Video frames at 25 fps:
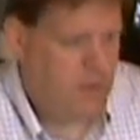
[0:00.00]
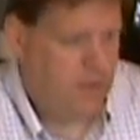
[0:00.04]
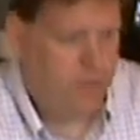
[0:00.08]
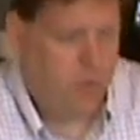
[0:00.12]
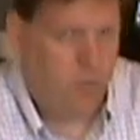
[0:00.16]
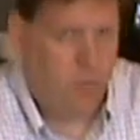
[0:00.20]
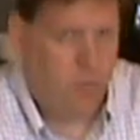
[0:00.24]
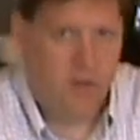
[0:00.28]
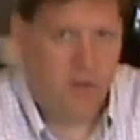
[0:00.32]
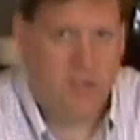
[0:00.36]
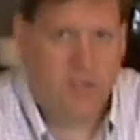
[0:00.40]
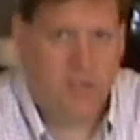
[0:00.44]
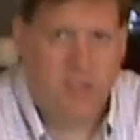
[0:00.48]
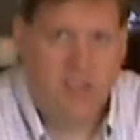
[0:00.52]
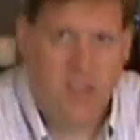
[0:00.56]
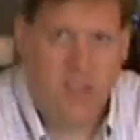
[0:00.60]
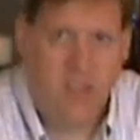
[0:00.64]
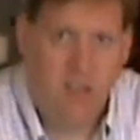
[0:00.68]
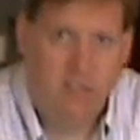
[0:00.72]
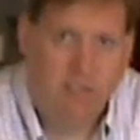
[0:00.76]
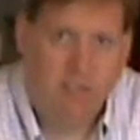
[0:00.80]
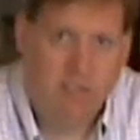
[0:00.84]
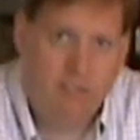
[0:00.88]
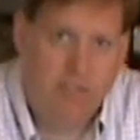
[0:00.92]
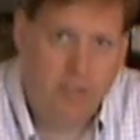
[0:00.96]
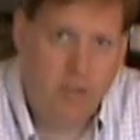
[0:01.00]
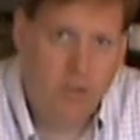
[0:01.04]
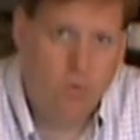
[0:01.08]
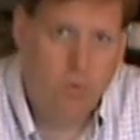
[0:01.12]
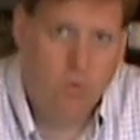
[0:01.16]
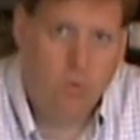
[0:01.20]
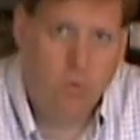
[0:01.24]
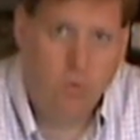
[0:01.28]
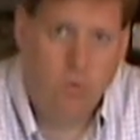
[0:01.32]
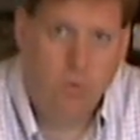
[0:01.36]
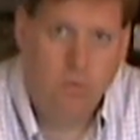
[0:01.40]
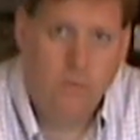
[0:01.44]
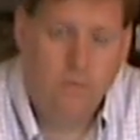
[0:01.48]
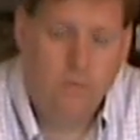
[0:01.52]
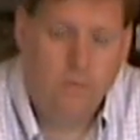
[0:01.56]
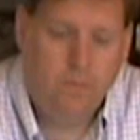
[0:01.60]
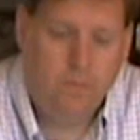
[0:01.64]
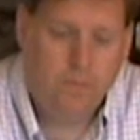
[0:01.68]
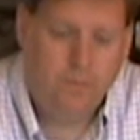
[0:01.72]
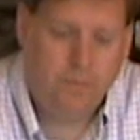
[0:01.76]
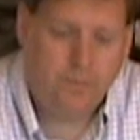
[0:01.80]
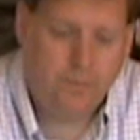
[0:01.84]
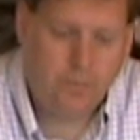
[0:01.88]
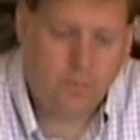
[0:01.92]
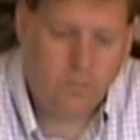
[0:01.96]
if you want to save fuel,
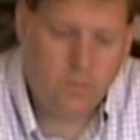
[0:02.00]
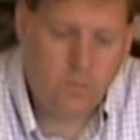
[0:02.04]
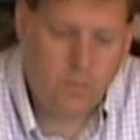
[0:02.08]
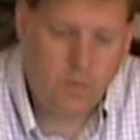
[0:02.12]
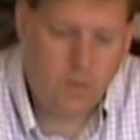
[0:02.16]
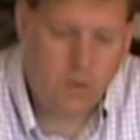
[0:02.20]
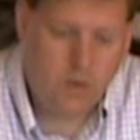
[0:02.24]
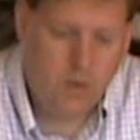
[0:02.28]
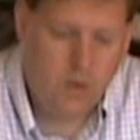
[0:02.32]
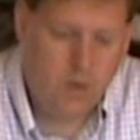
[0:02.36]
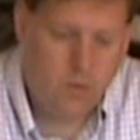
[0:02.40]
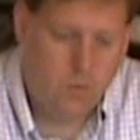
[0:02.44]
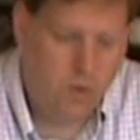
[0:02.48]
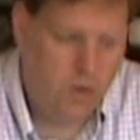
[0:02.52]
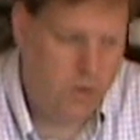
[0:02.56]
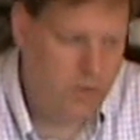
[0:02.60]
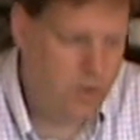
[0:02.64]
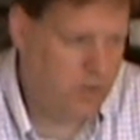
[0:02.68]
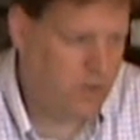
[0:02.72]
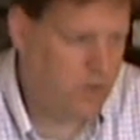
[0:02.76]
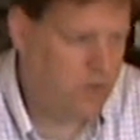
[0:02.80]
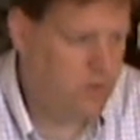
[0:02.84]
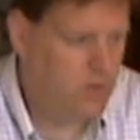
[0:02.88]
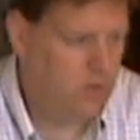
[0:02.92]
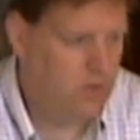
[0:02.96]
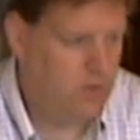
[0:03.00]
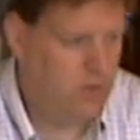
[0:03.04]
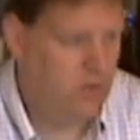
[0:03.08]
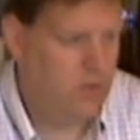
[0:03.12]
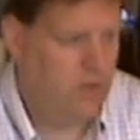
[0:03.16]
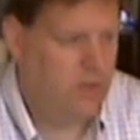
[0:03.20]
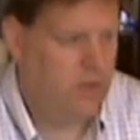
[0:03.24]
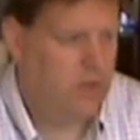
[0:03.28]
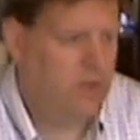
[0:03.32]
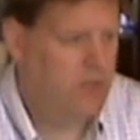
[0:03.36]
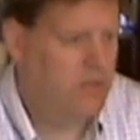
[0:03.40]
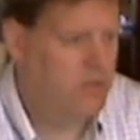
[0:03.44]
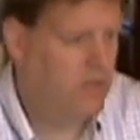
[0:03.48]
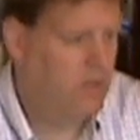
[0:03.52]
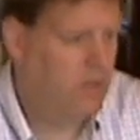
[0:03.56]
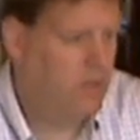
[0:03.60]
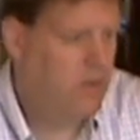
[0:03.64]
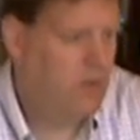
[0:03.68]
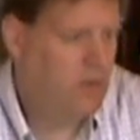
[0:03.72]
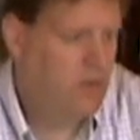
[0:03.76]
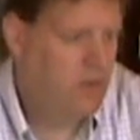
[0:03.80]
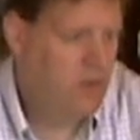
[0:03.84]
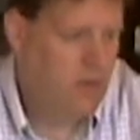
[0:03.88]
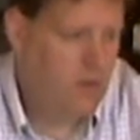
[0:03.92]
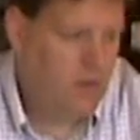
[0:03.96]
what you can do is
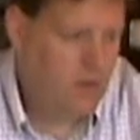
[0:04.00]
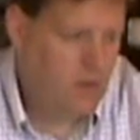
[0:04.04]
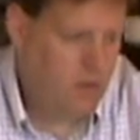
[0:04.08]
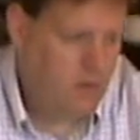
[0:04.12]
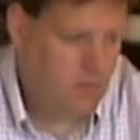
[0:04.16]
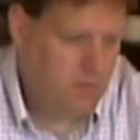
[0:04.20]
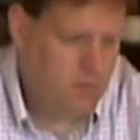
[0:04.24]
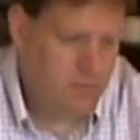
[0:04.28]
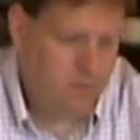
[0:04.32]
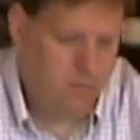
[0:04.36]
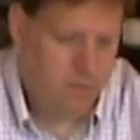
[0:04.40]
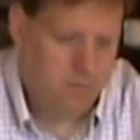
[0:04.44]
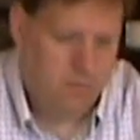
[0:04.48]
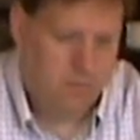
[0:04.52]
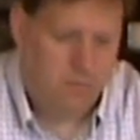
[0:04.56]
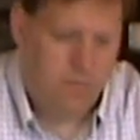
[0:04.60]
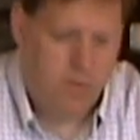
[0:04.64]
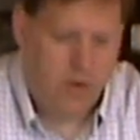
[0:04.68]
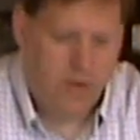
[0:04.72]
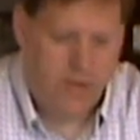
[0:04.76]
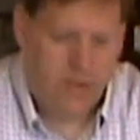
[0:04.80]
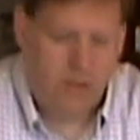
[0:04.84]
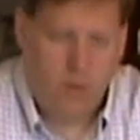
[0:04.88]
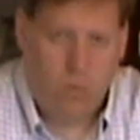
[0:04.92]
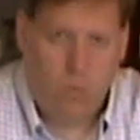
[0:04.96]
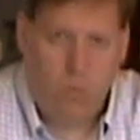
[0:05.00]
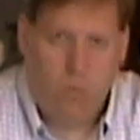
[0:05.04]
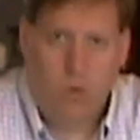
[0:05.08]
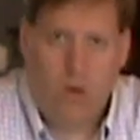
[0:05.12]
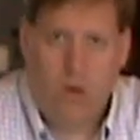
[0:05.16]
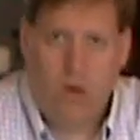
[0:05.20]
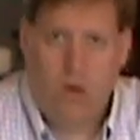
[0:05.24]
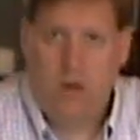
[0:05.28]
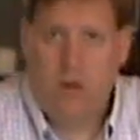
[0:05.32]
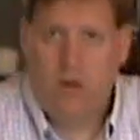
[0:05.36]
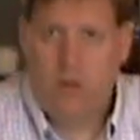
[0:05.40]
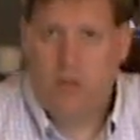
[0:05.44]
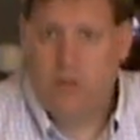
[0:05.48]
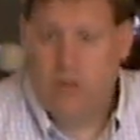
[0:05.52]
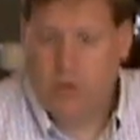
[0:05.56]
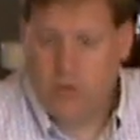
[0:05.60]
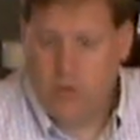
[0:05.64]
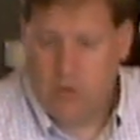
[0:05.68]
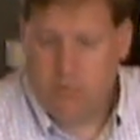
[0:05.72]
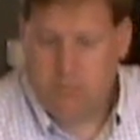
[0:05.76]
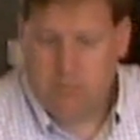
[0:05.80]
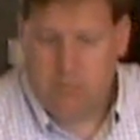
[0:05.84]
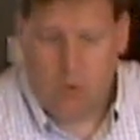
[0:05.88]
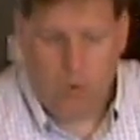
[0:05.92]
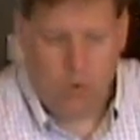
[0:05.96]
bring the water
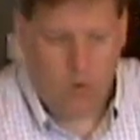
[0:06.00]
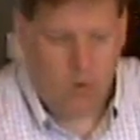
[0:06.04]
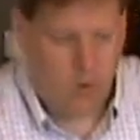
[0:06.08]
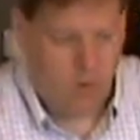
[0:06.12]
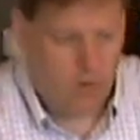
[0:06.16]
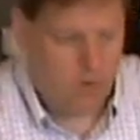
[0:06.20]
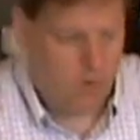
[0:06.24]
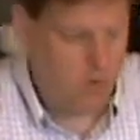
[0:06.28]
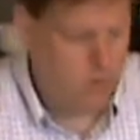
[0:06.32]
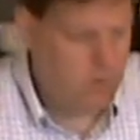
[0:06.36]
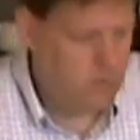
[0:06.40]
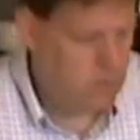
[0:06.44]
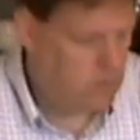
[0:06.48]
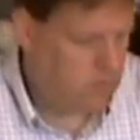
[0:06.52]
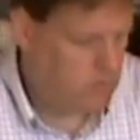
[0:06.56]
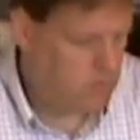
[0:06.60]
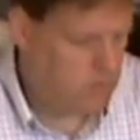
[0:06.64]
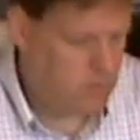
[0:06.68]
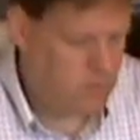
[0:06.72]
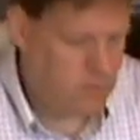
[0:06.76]
to a boil,